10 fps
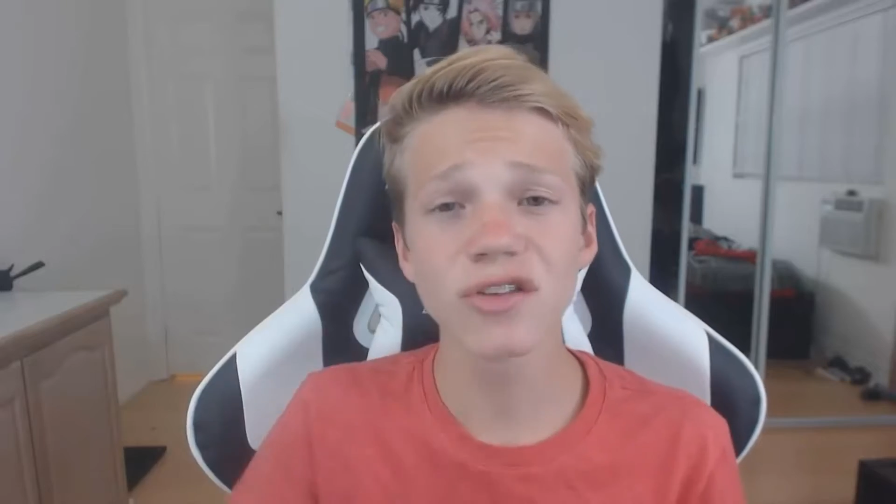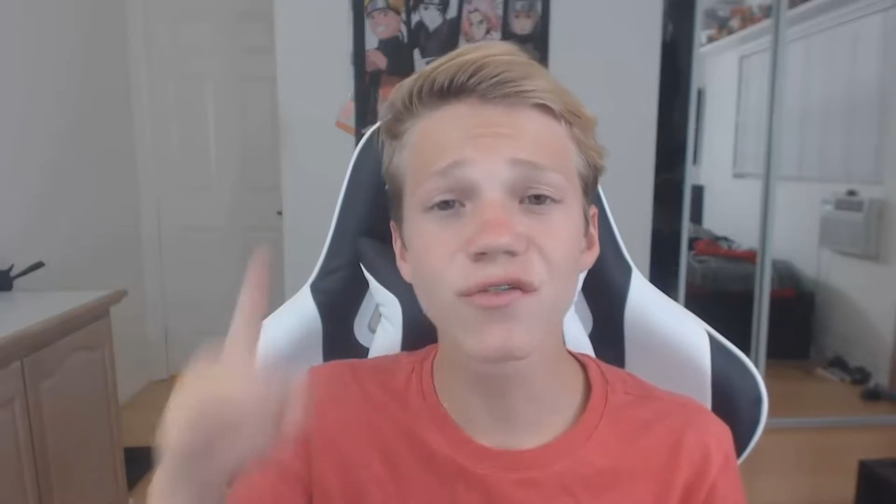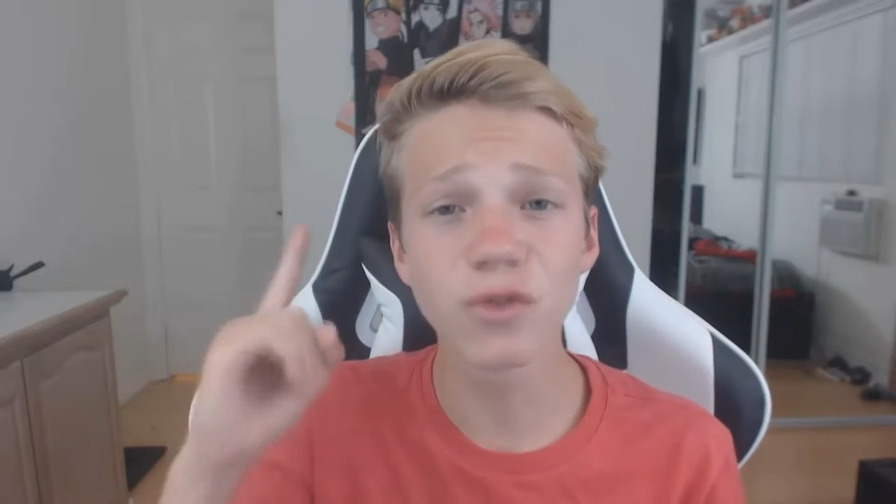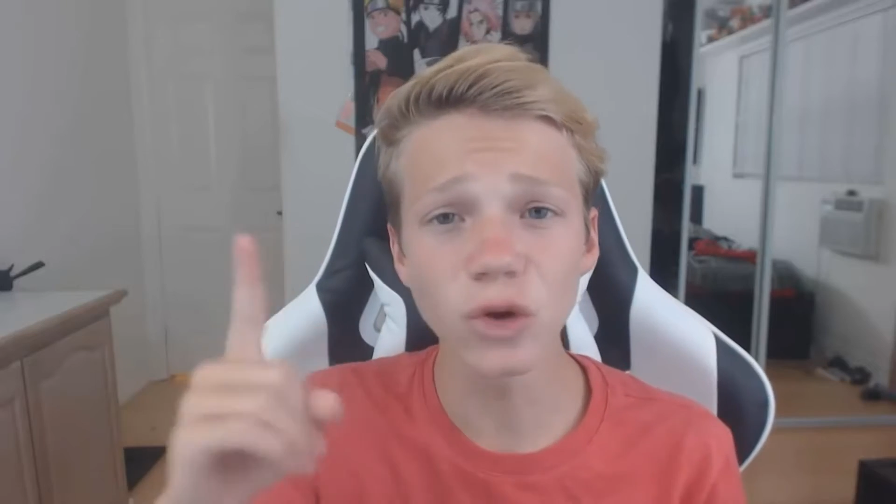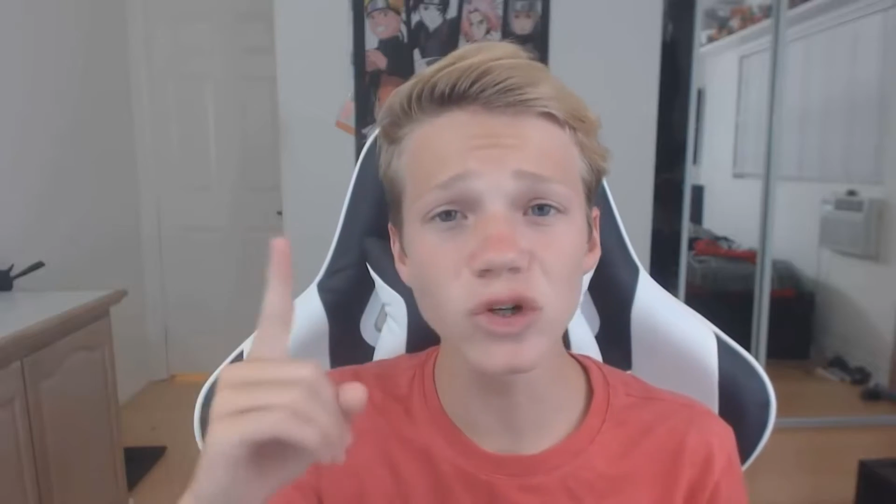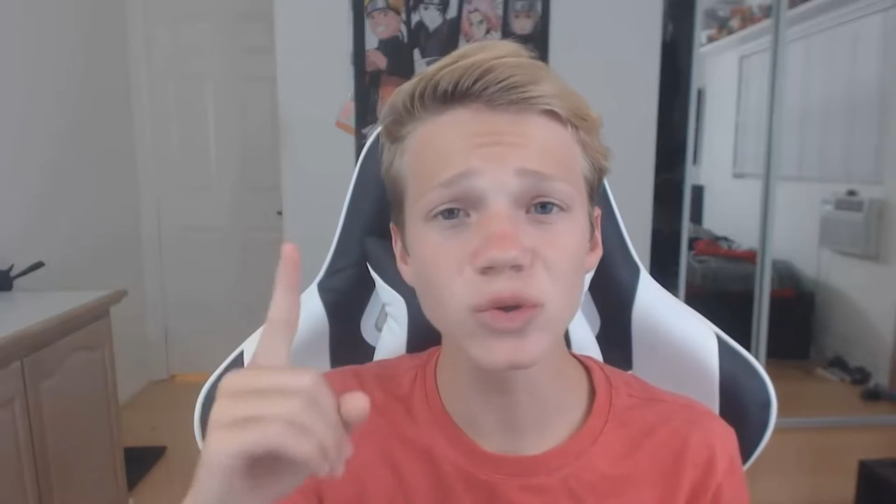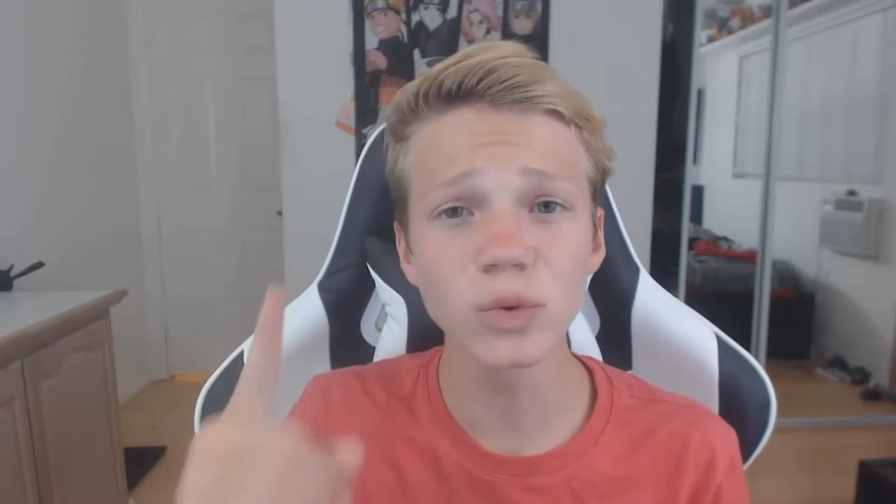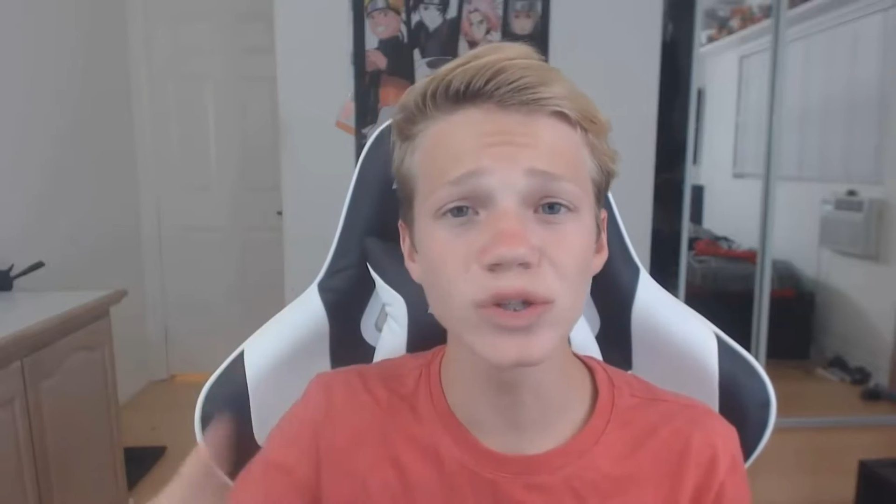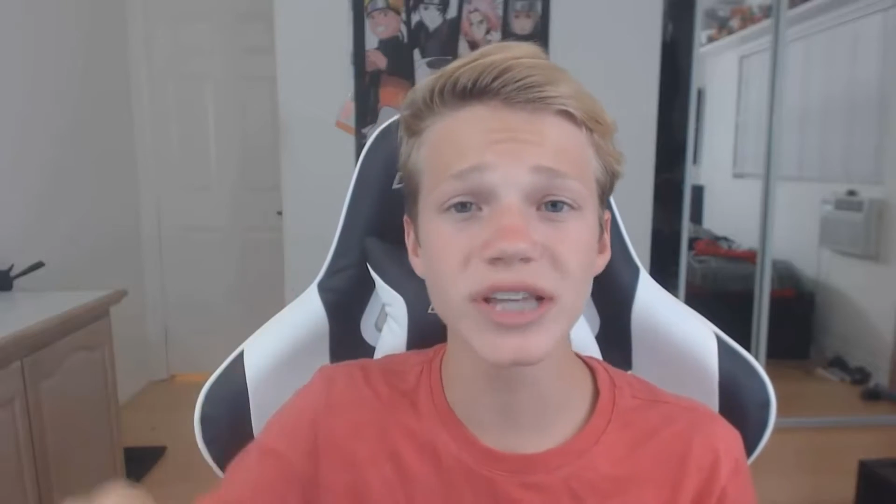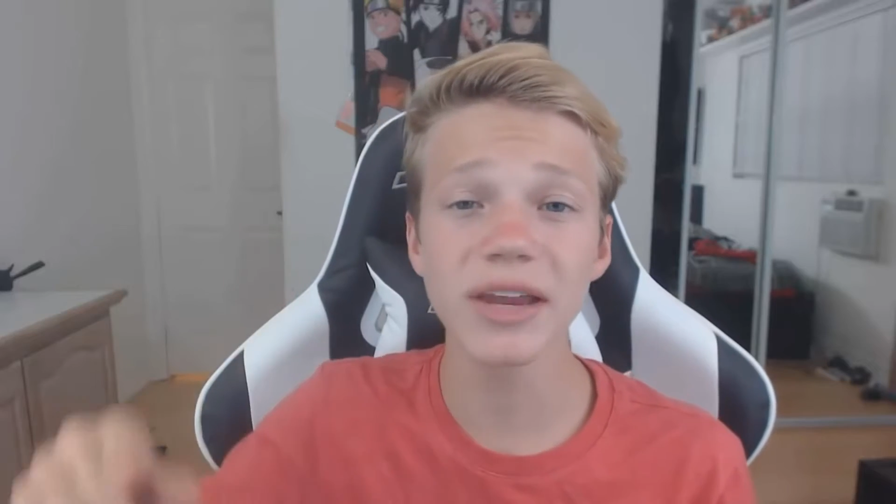the first
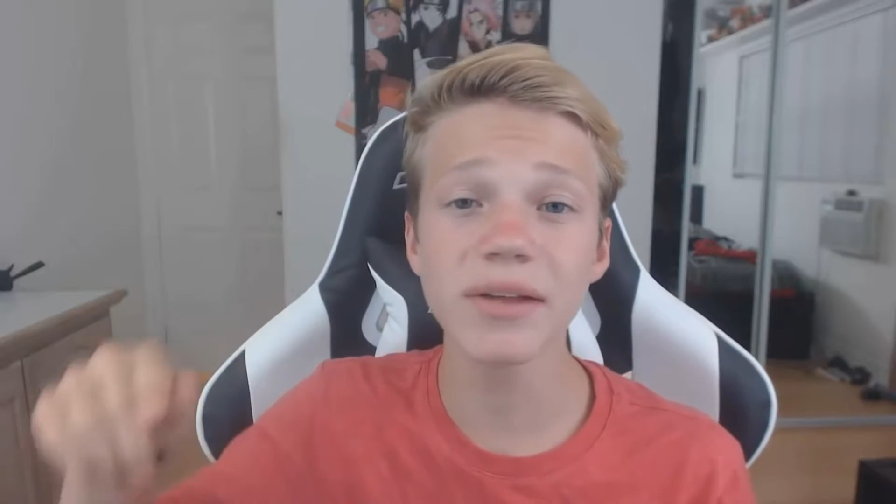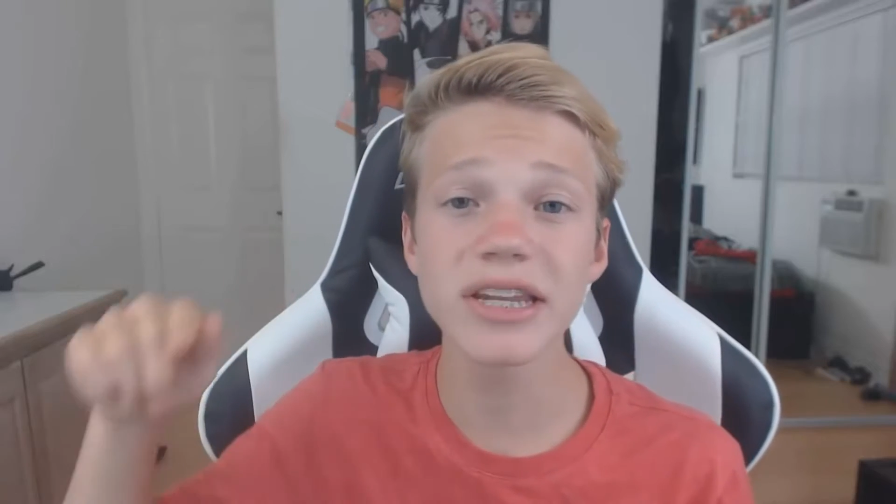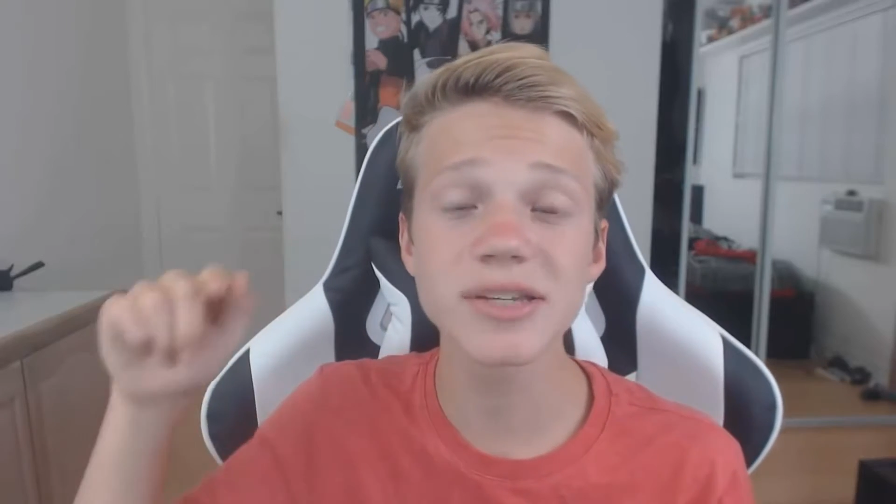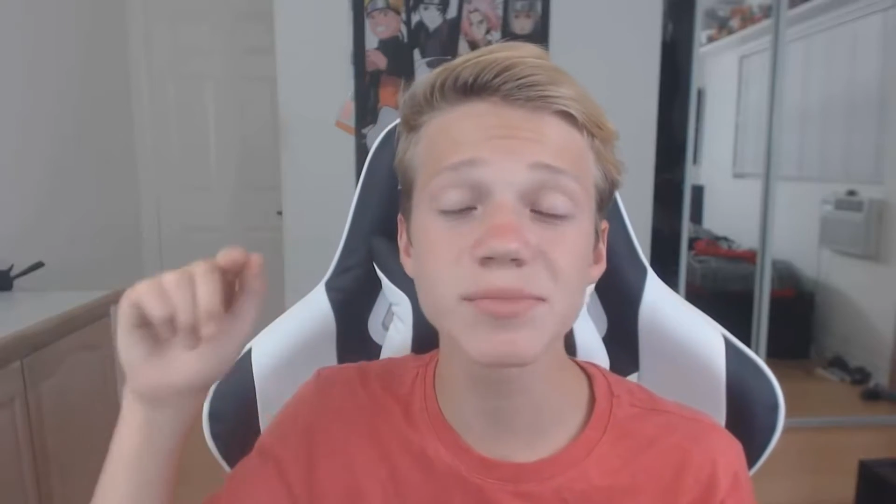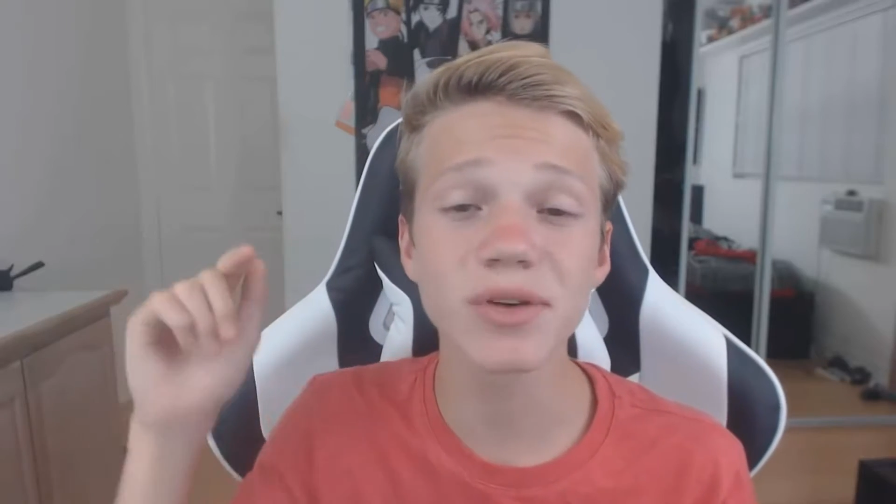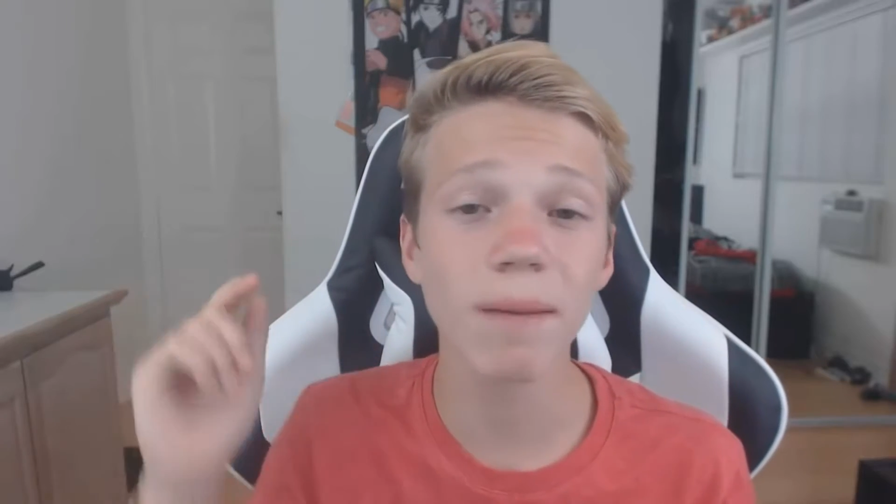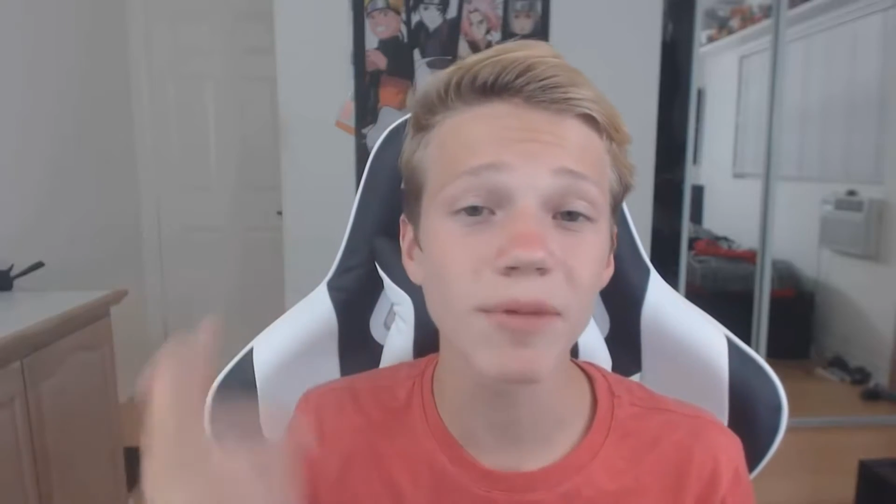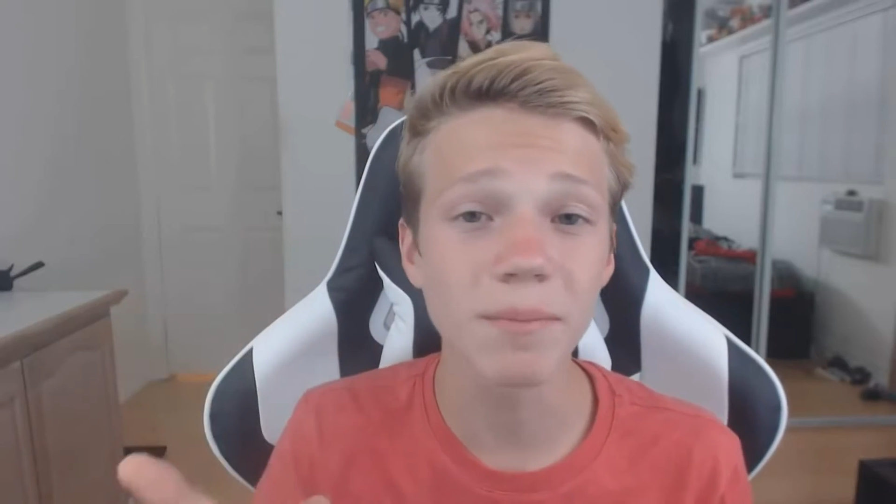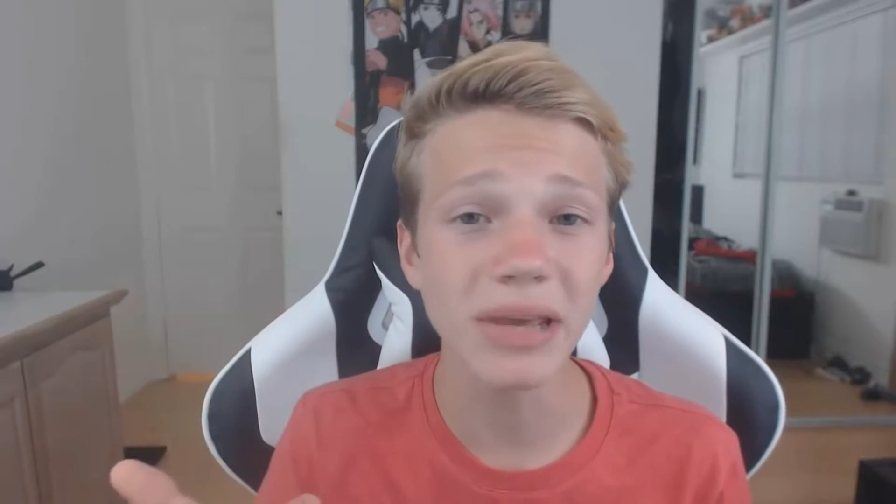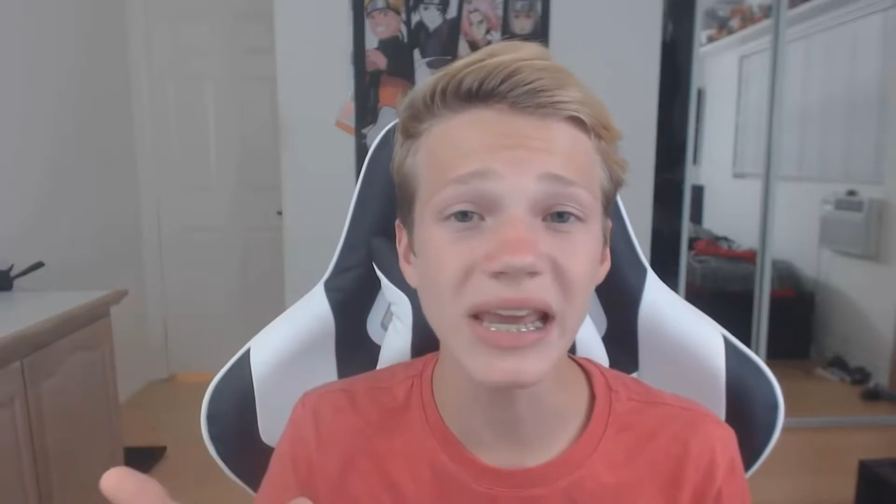rule is that you need to subscribe
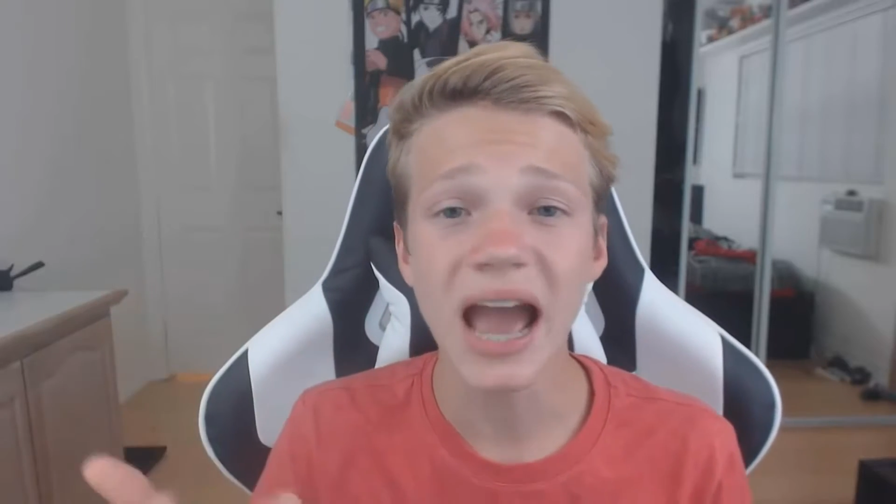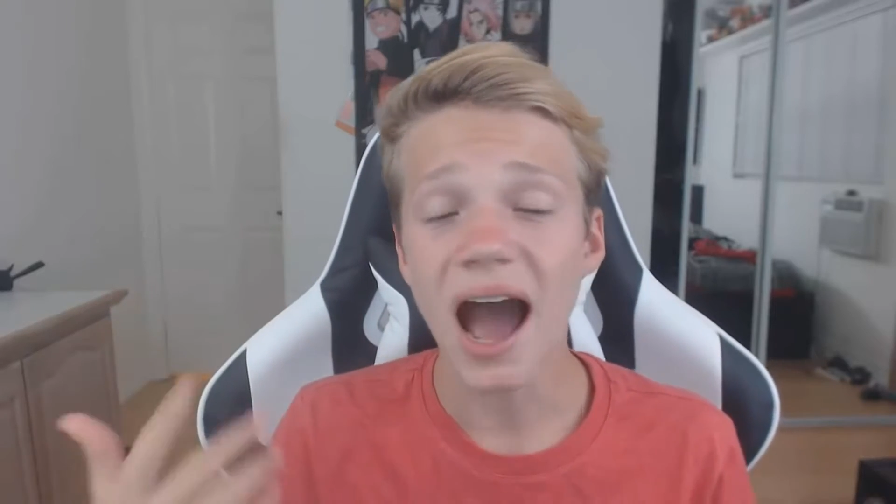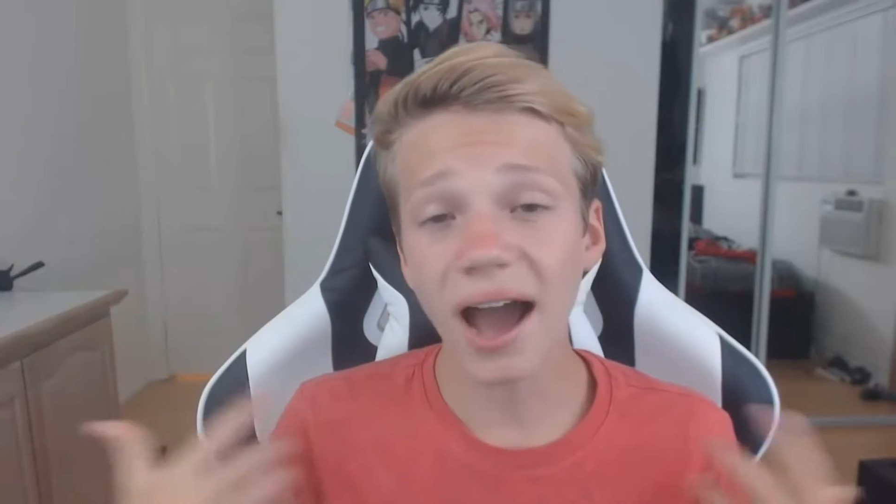to me.